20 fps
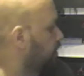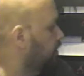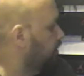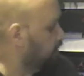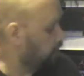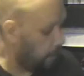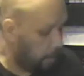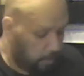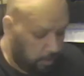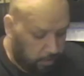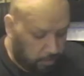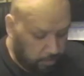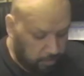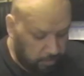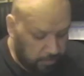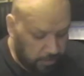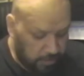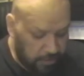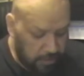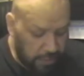so,
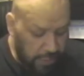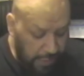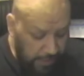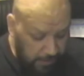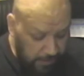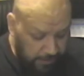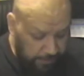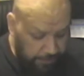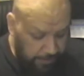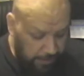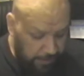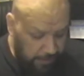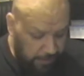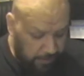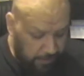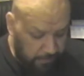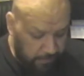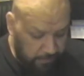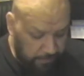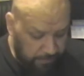next
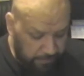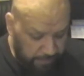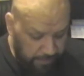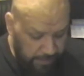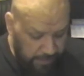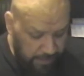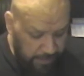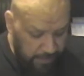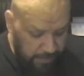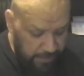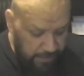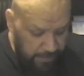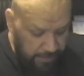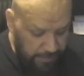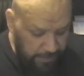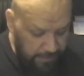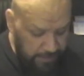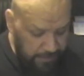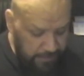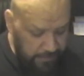pair
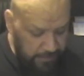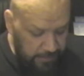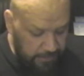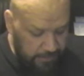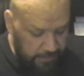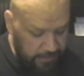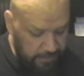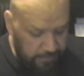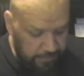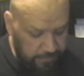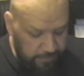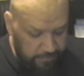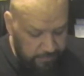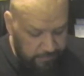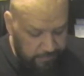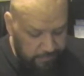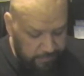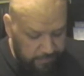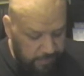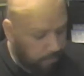is
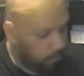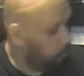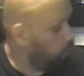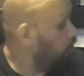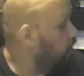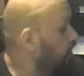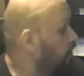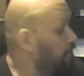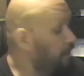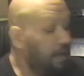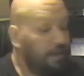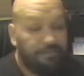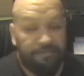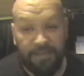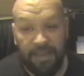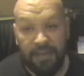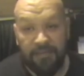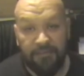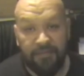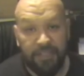one of my
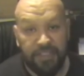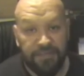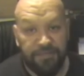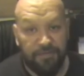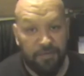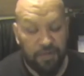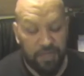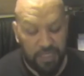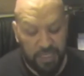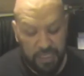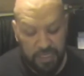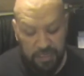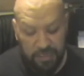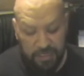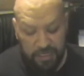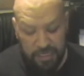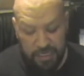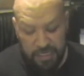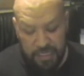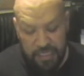favorites for the
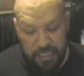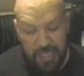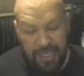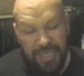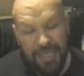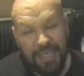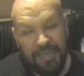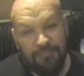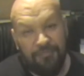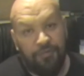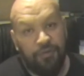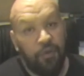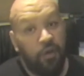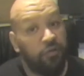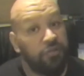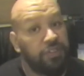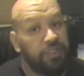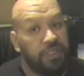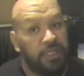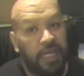year. For
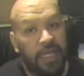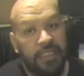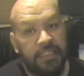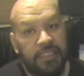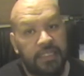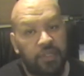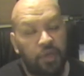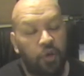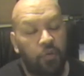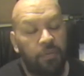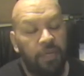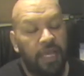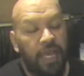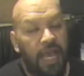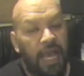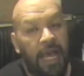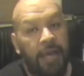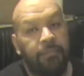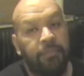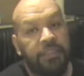those of you guys that know me,
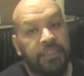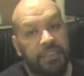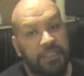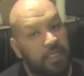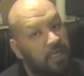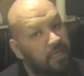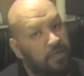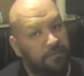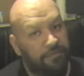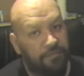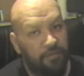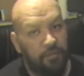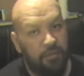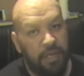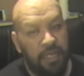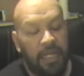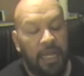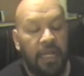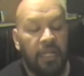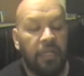I'm a sucker for
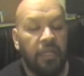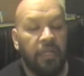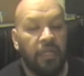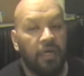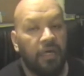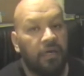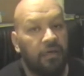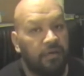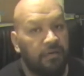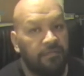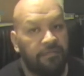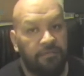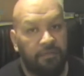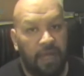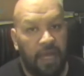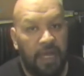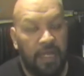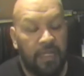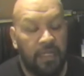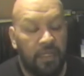red. I love
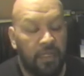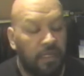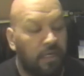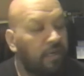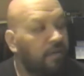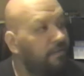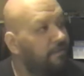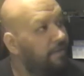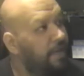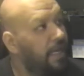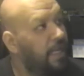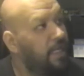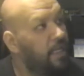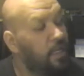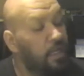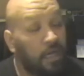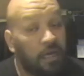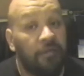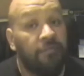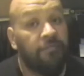
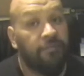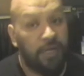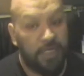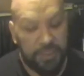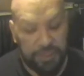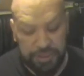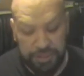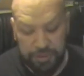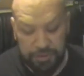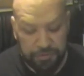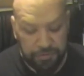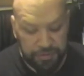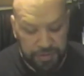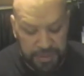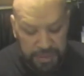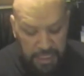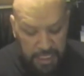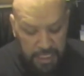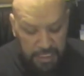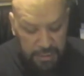red
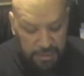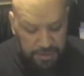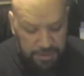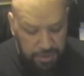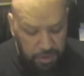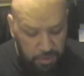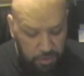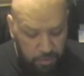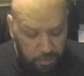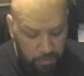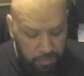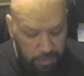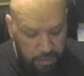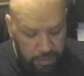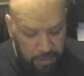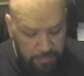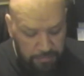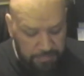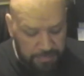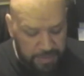shoes. So,
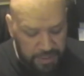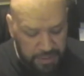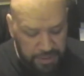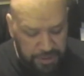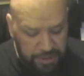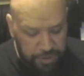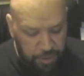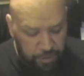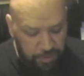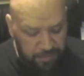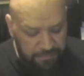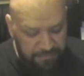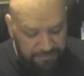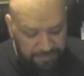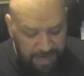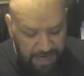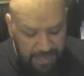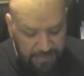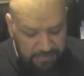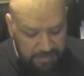these Jordan
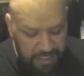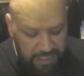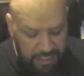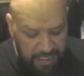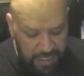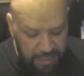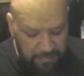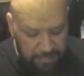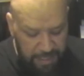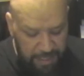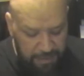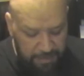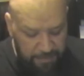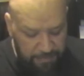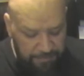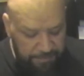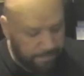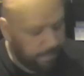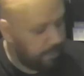5s that came out